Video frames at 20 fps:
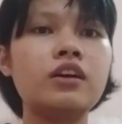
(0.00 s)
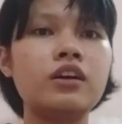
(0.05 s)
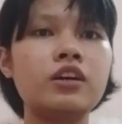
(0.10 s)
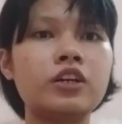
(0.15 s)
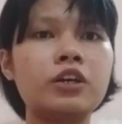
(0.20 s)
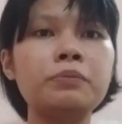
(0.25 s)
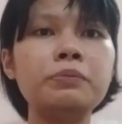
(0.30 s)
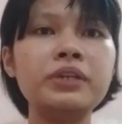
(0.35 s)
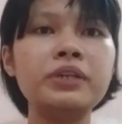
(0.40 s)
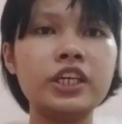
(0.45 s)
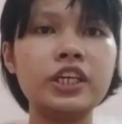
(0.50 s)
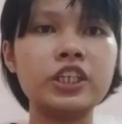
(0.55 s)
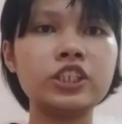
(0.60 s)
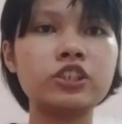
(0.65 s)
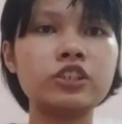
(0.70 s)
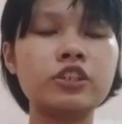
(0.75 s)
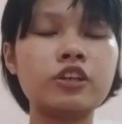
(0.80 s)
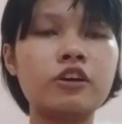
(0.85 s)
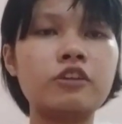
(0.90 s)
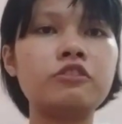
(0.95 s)

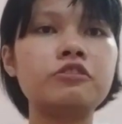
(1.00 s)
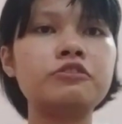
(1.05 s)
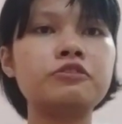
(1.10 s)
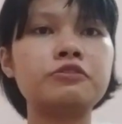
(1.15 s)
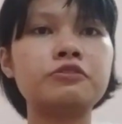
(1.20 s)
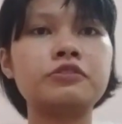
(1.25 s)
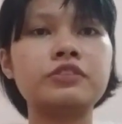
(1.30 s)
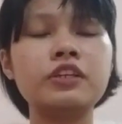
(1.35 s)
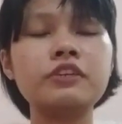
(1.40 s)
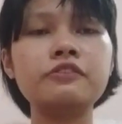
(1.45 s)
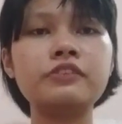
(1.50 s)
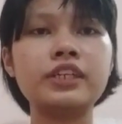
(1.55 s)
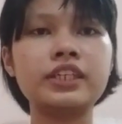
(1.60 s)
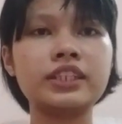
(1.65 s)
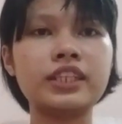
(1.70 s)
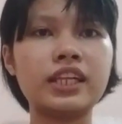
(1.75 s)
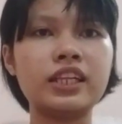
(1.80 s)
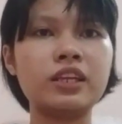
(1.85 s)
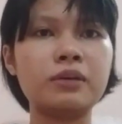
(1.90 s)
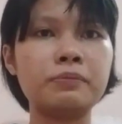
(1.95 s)
combination of different
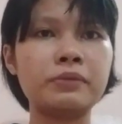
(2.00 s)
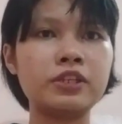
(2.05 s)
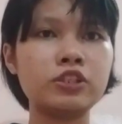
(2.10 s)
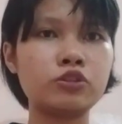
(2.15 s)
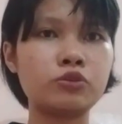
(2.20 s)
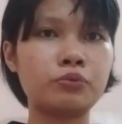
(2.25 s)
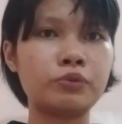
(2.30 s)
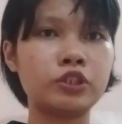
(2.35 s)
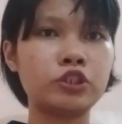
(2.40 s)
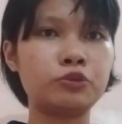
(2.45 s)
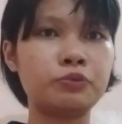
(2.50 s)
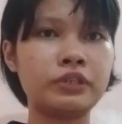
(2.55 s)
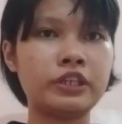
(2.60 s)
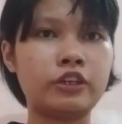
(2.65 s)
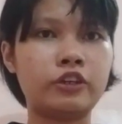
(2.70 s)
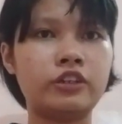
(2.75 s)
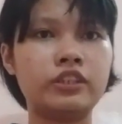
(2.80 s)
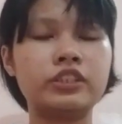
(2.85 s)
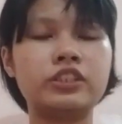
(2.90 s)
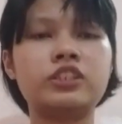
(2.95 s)
elements, which we
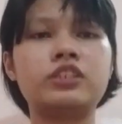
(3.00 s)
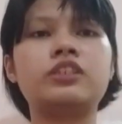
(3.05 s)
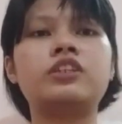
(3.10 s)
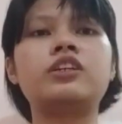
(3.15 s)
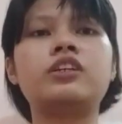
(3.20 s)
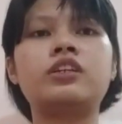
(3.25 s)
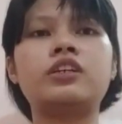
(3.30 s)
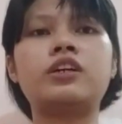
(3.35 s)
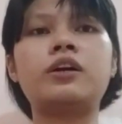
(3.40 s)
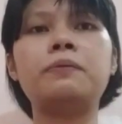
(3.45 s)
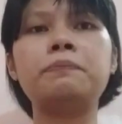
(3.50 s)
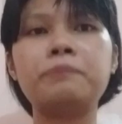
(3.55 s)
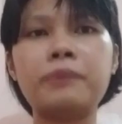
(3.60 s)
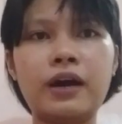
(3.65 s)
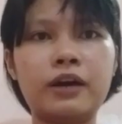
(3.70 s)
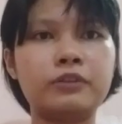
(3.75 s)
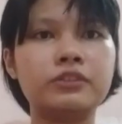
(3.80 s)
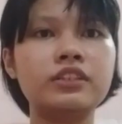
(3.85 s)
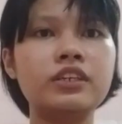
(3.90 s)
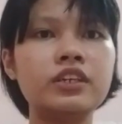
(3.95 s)
call
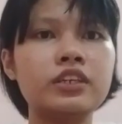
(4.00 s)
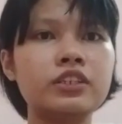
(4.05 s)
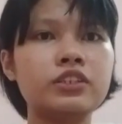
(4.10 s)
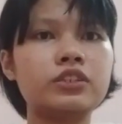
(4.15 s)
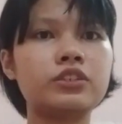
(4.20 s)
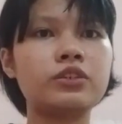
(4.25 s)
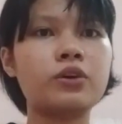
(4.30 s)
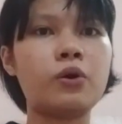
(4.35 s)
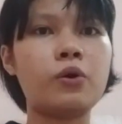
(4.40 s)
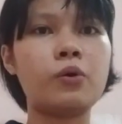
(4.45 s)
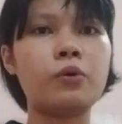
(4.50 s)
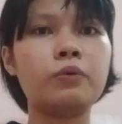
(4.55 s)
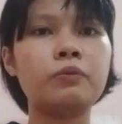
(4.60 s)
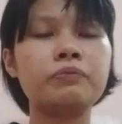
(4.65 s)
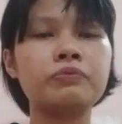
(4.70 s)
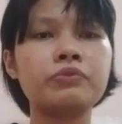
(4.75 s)
compound. So